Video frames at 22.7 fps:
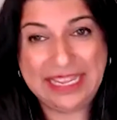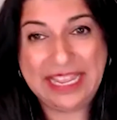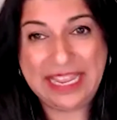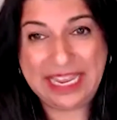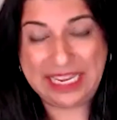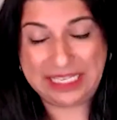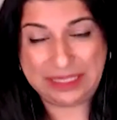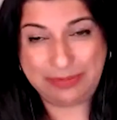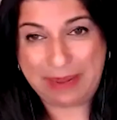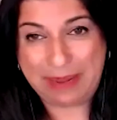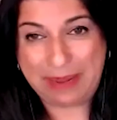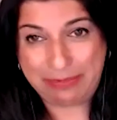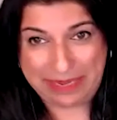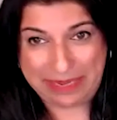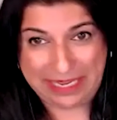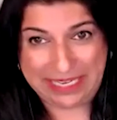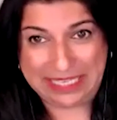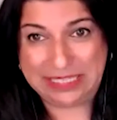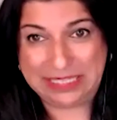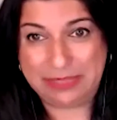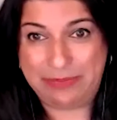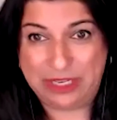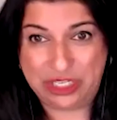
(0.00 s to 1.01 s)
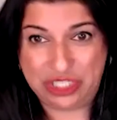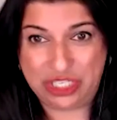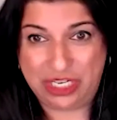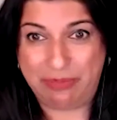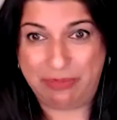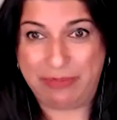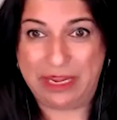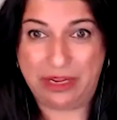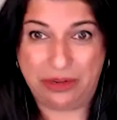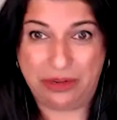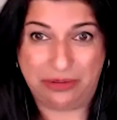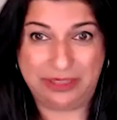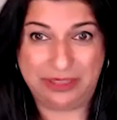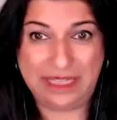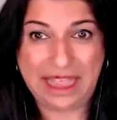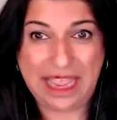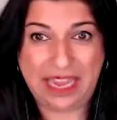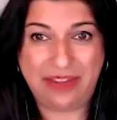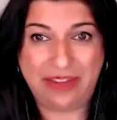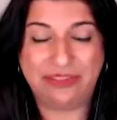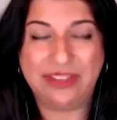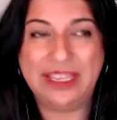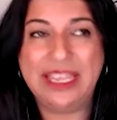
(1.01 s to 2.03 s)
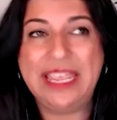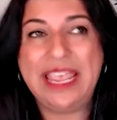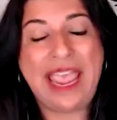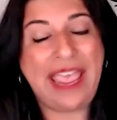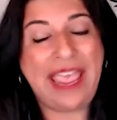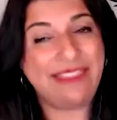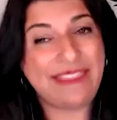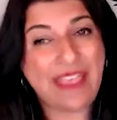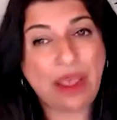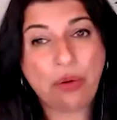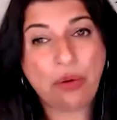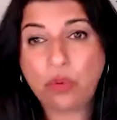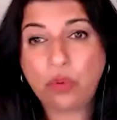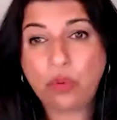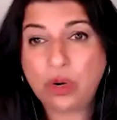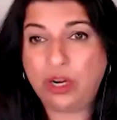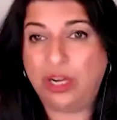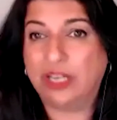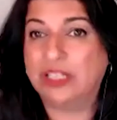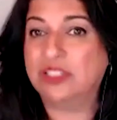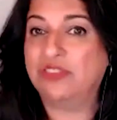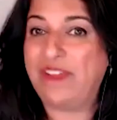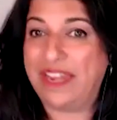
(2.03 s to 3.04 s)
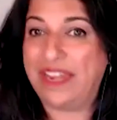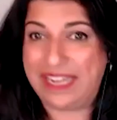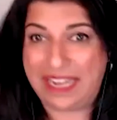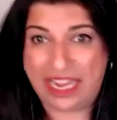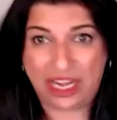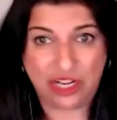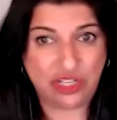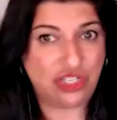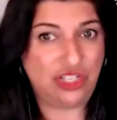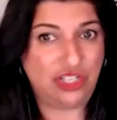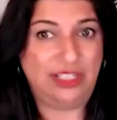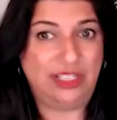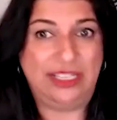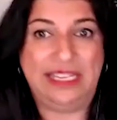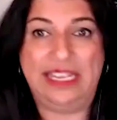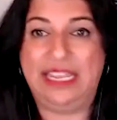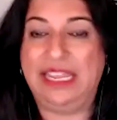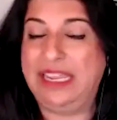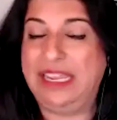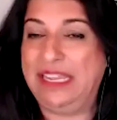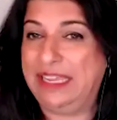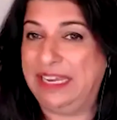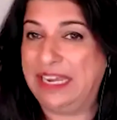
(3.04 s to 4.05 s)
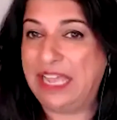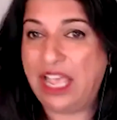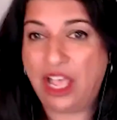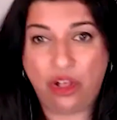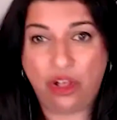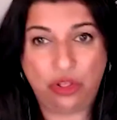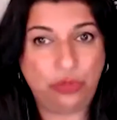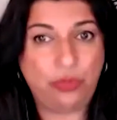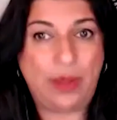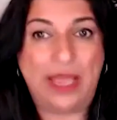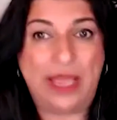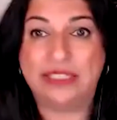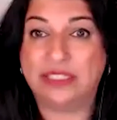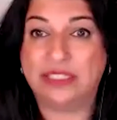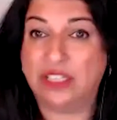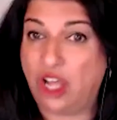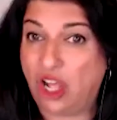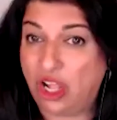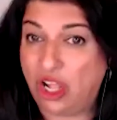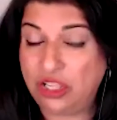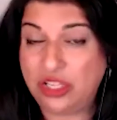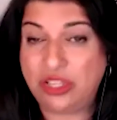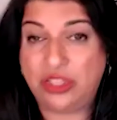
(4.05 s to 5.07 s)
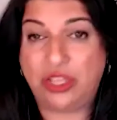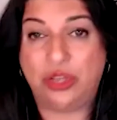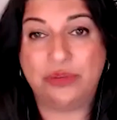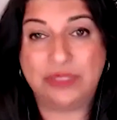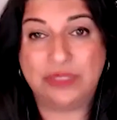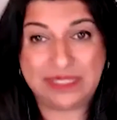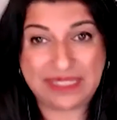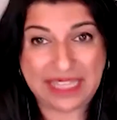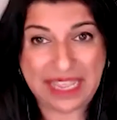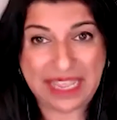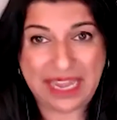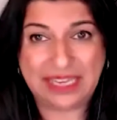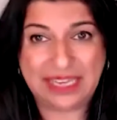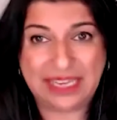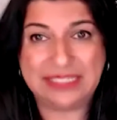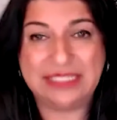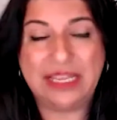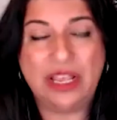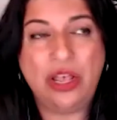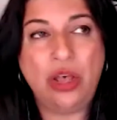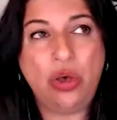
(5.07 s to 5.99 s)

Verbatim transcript: It's my biggest mission in my own life, and that works financially and health wise and all of those things.